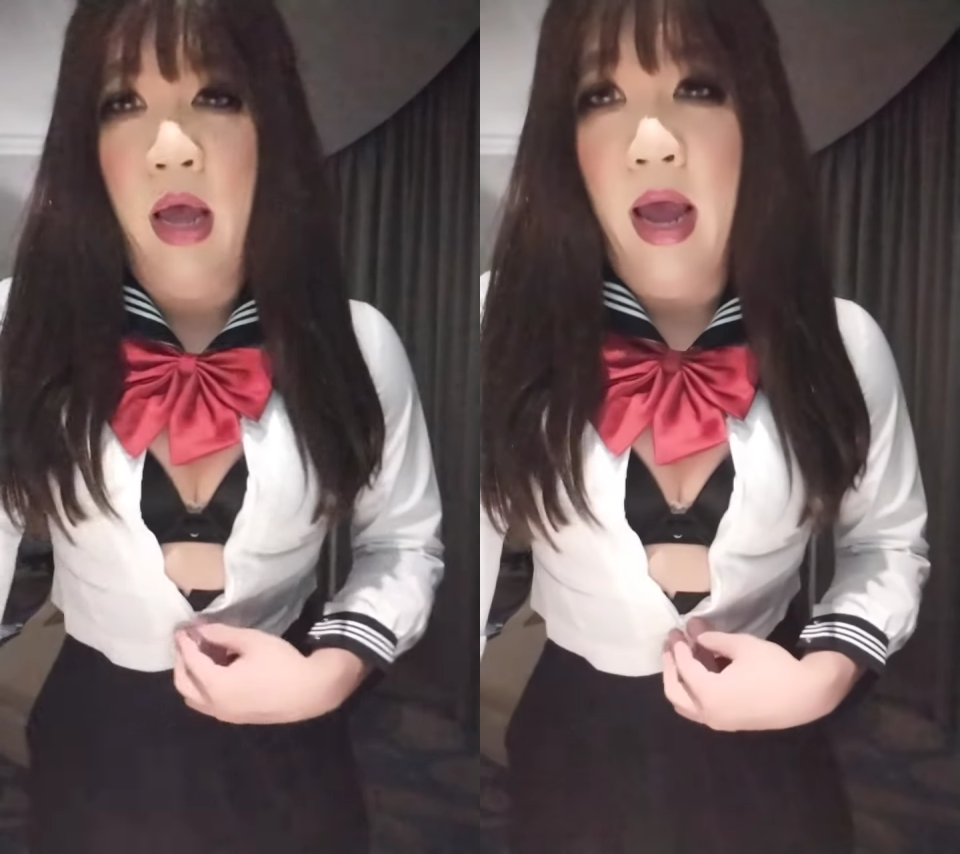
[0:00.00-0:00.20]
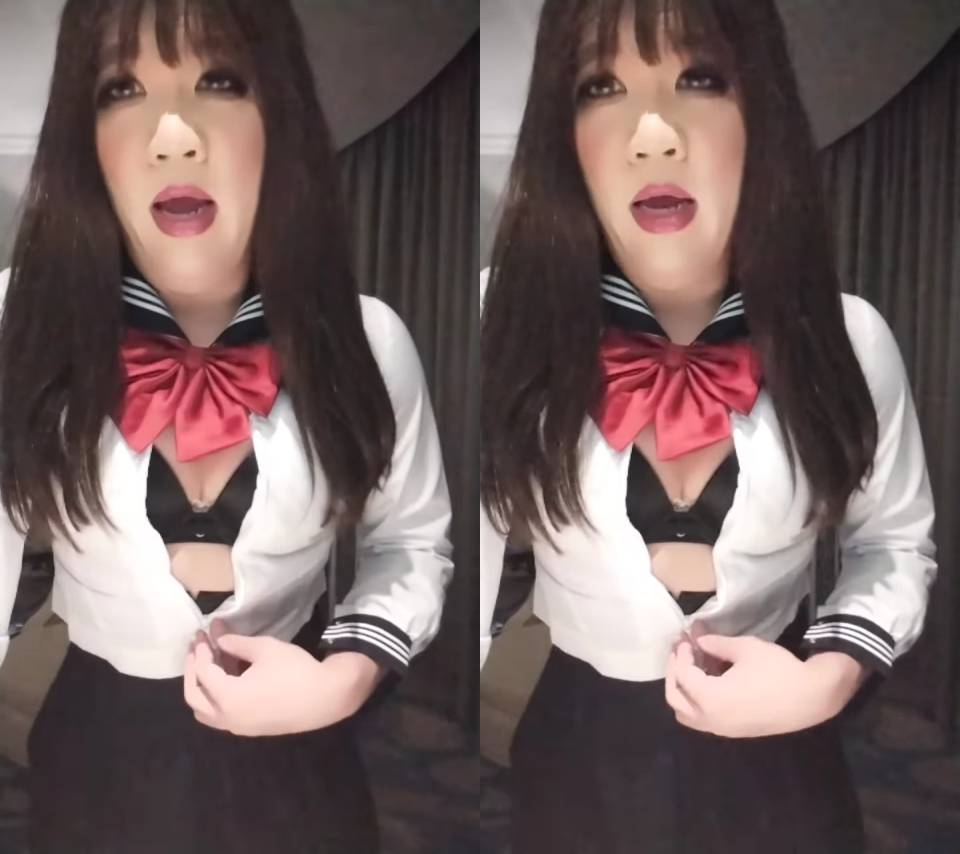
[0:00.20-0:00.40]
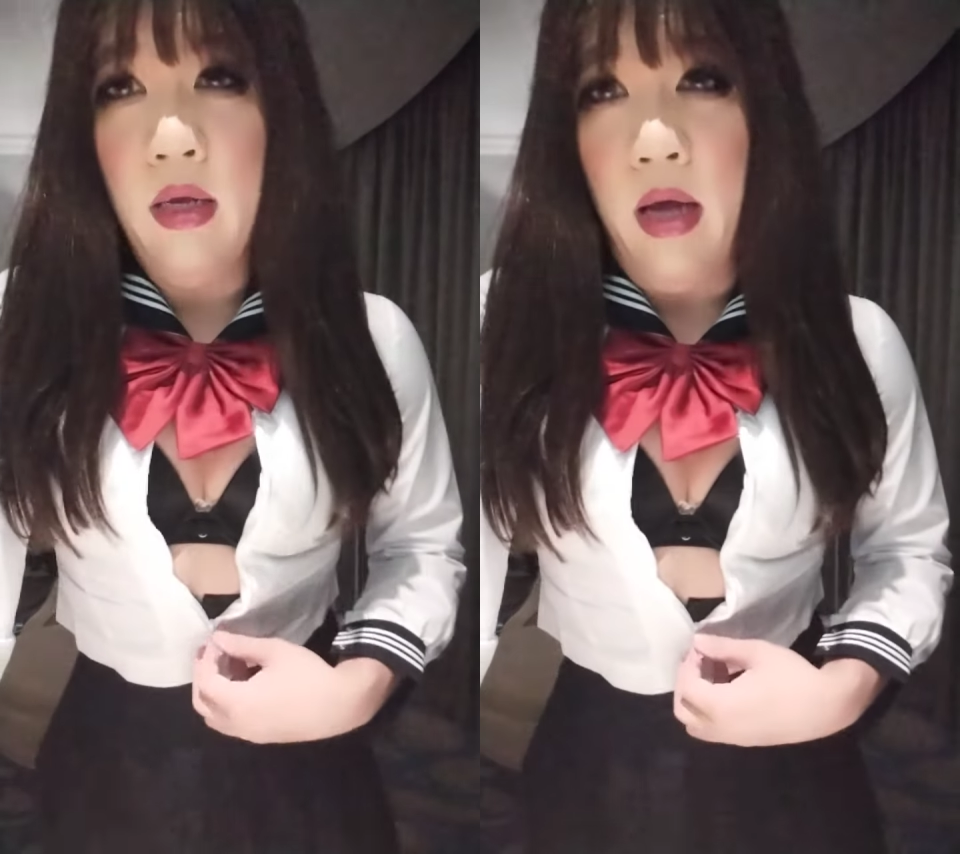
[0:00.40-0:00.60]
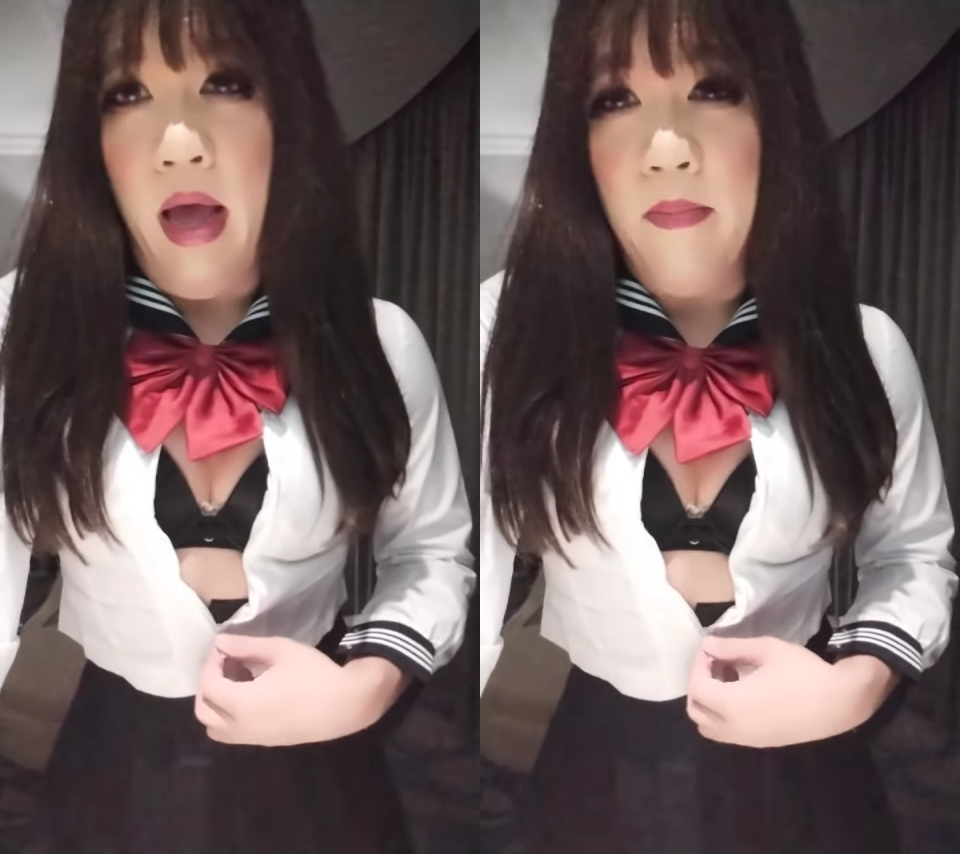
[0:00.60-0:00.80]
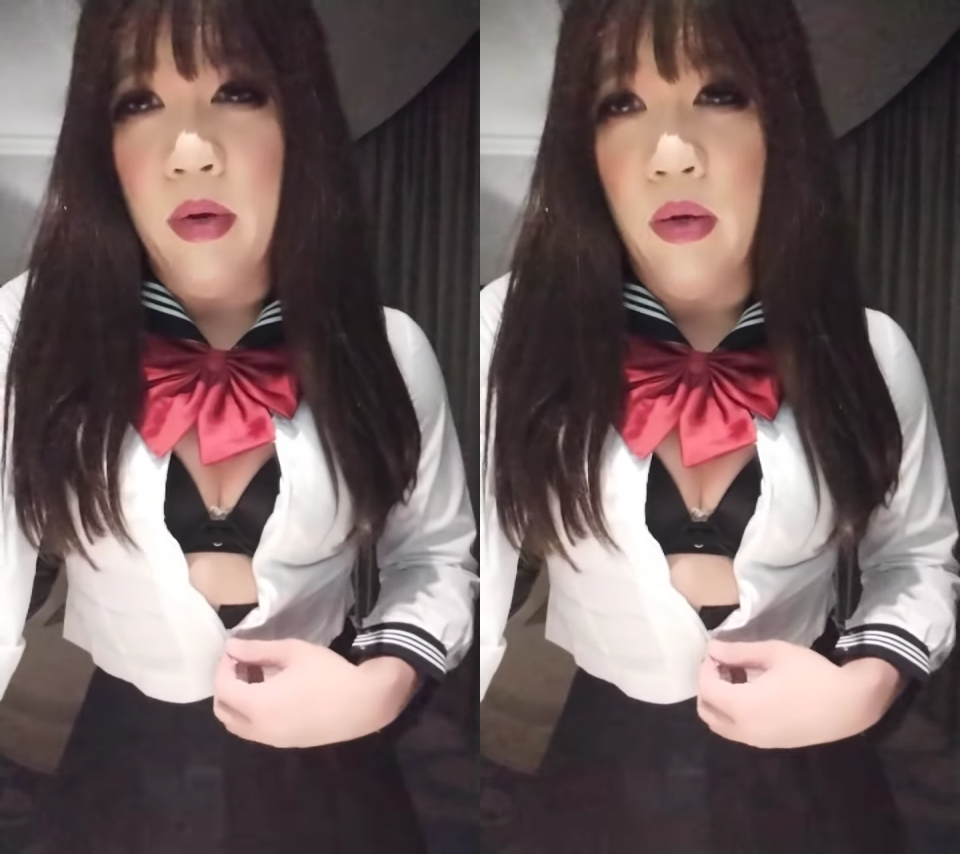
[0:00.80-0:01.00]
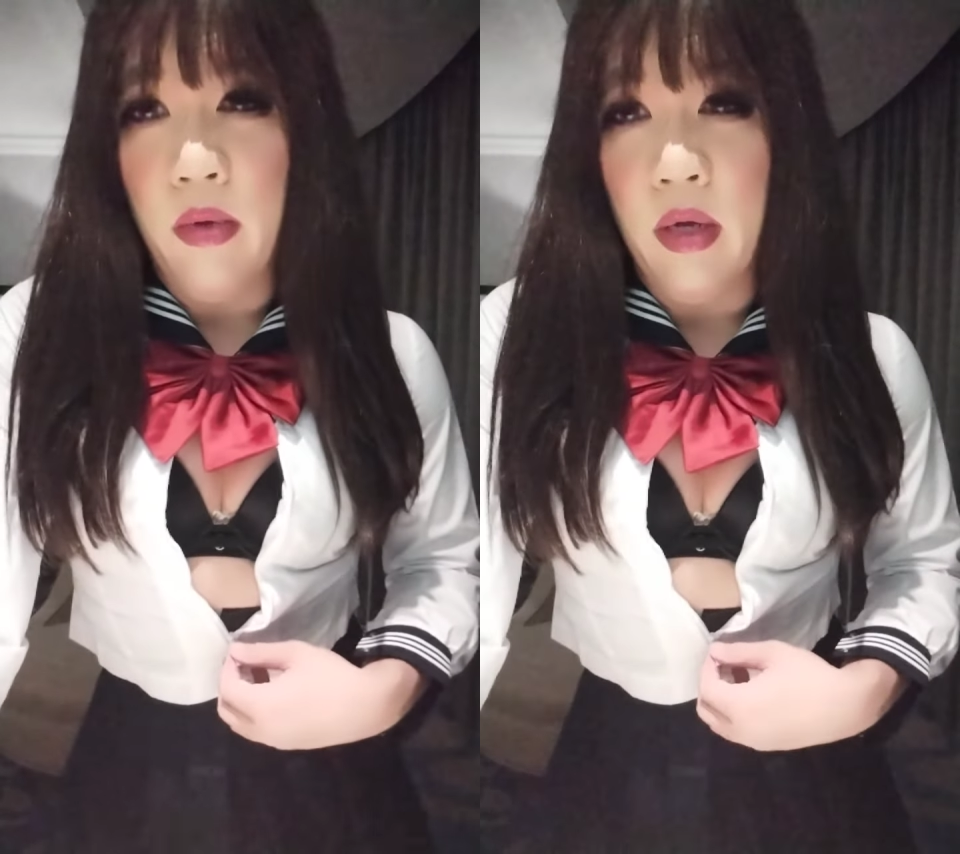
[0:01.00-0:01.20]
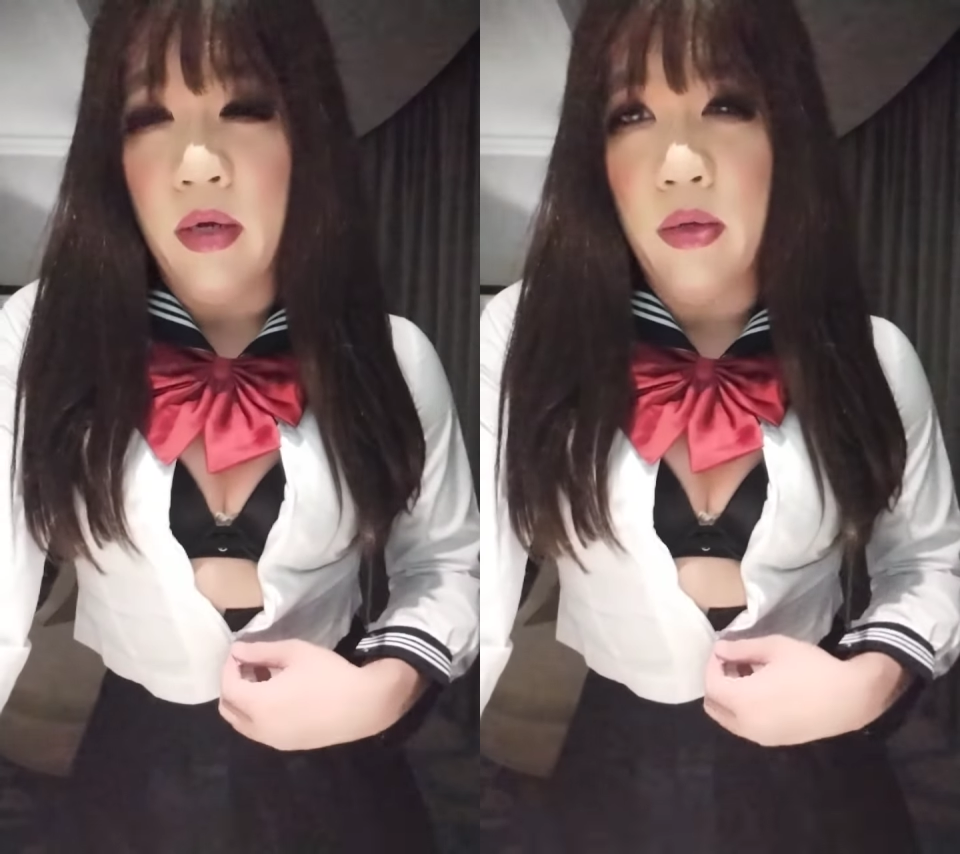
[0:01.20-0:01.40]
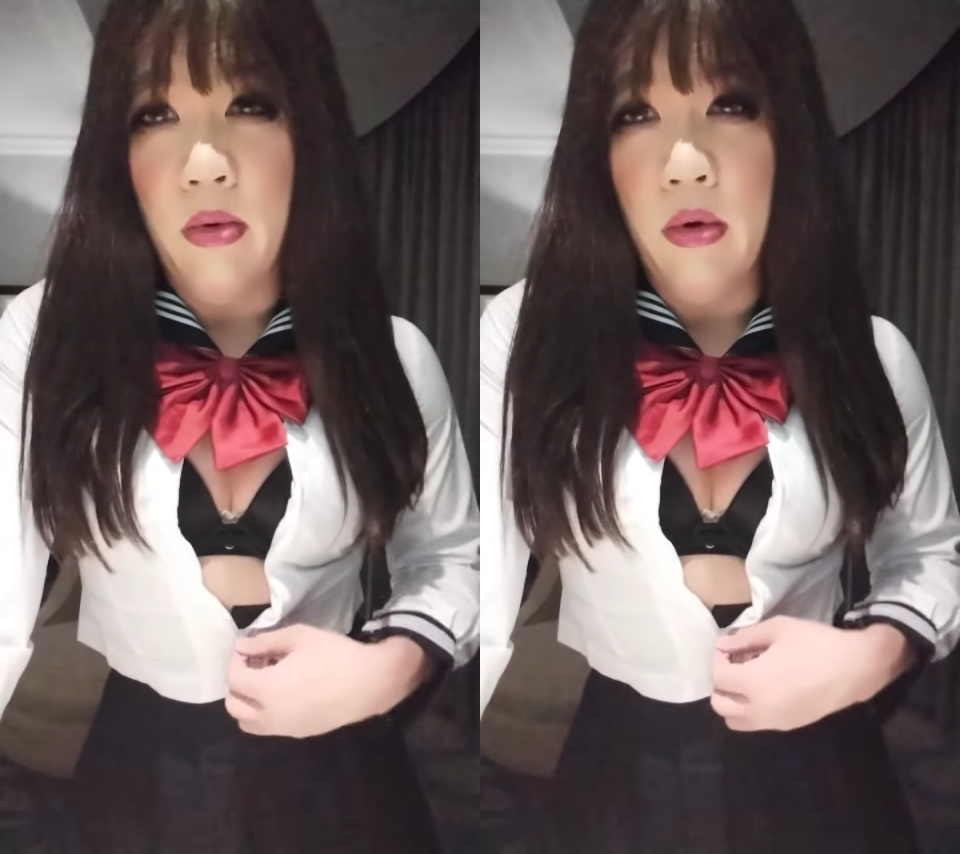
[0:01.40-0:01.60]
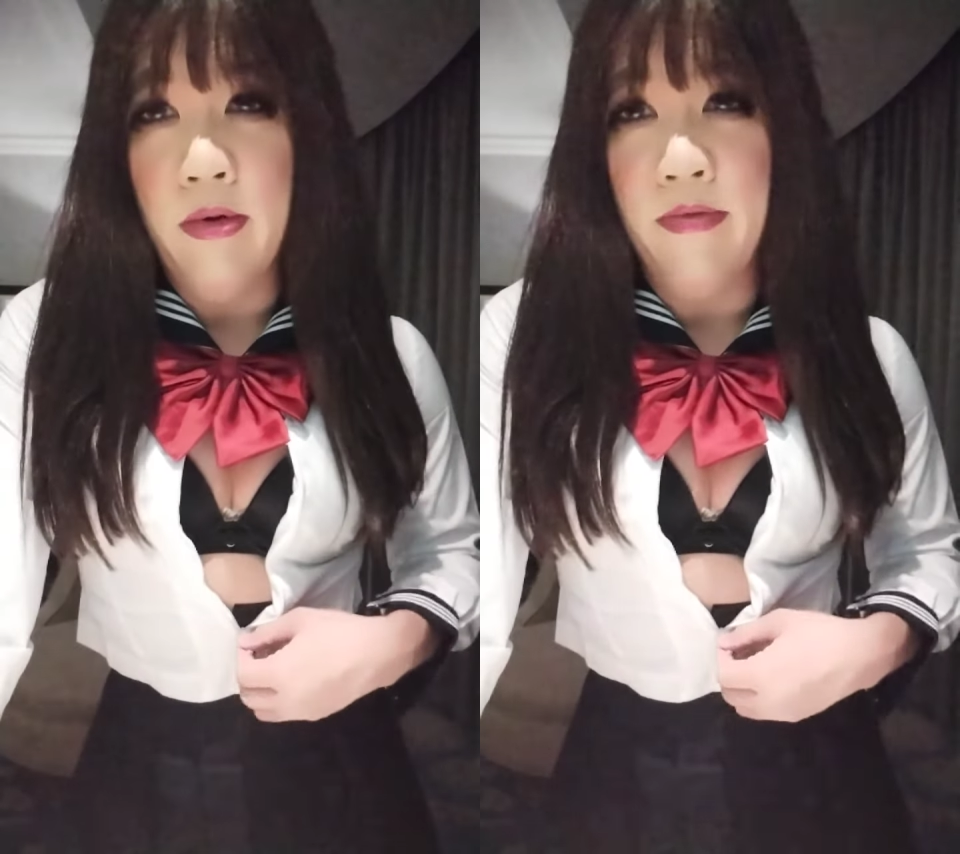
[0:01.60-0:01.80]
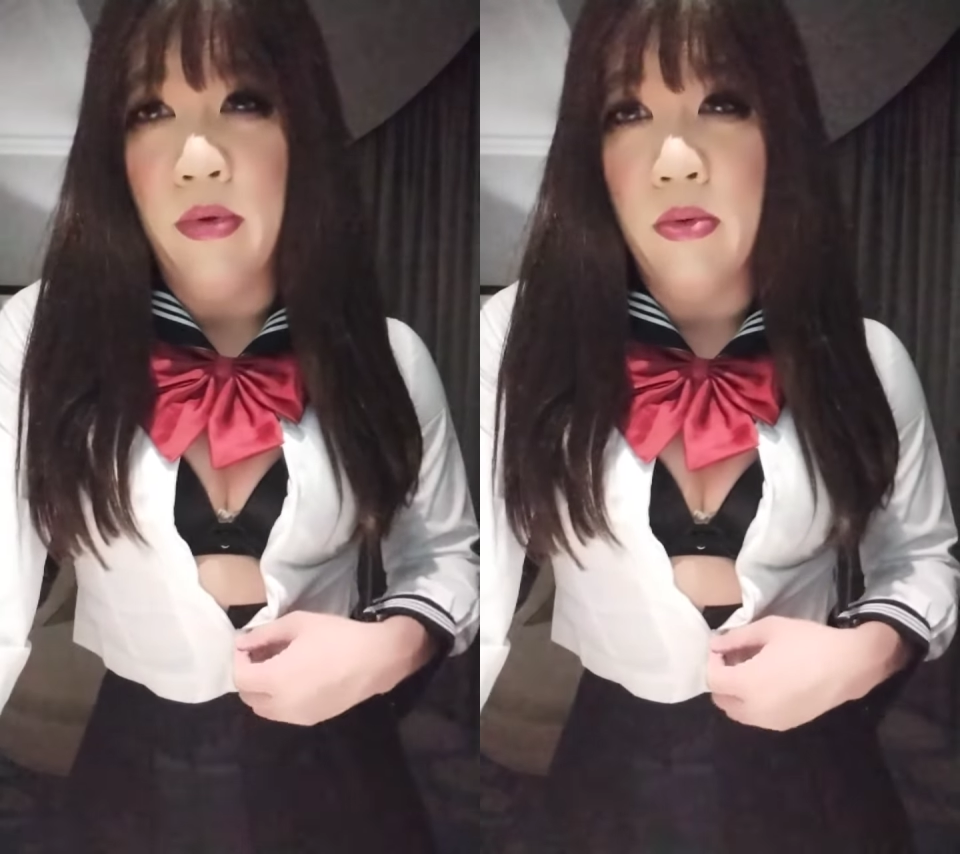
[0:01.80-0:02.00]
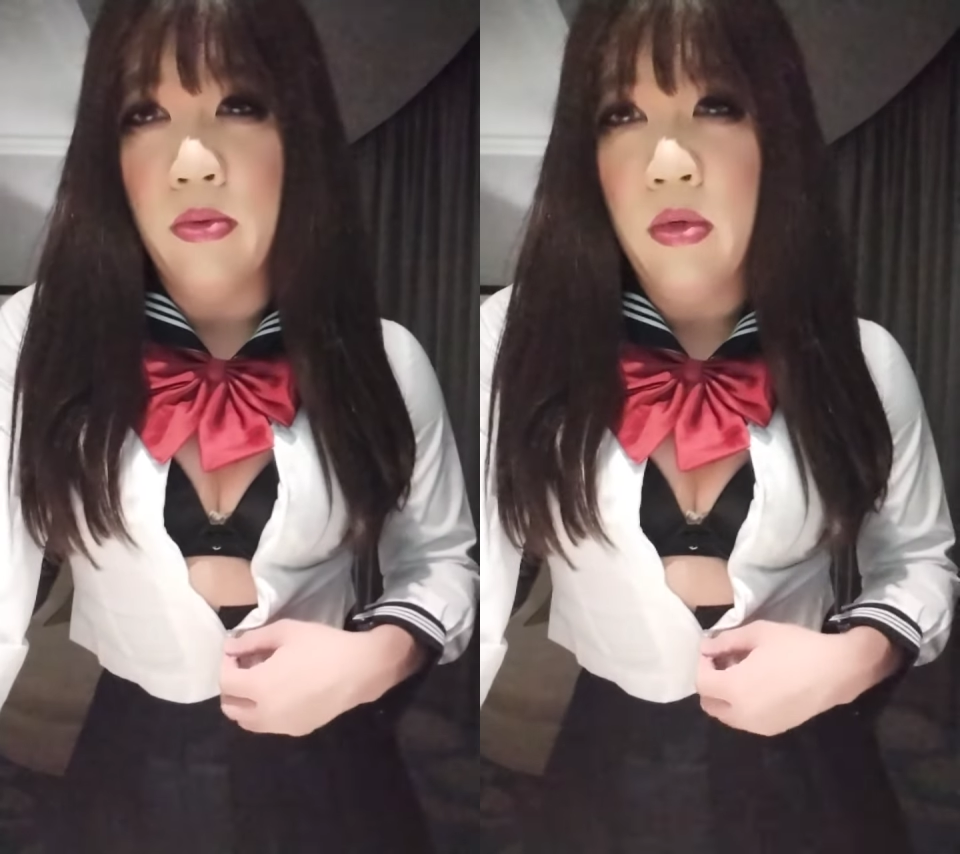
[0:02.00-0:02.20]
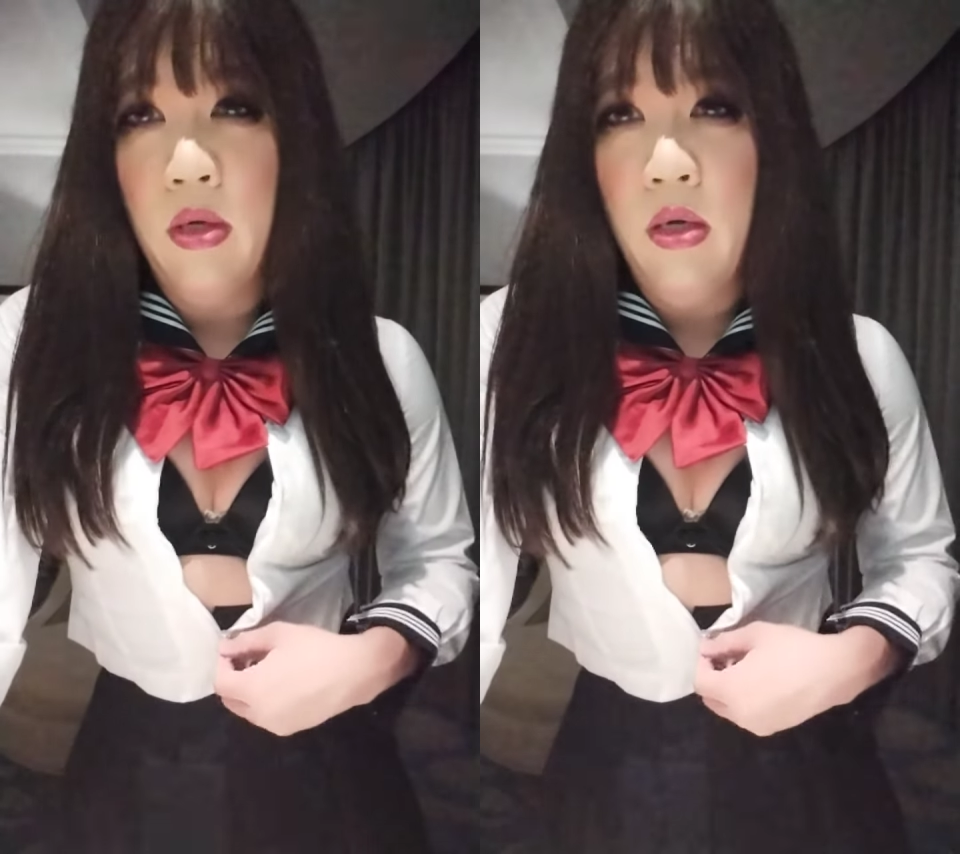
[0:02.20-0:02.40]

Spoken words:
and a Happy New Year to all of you.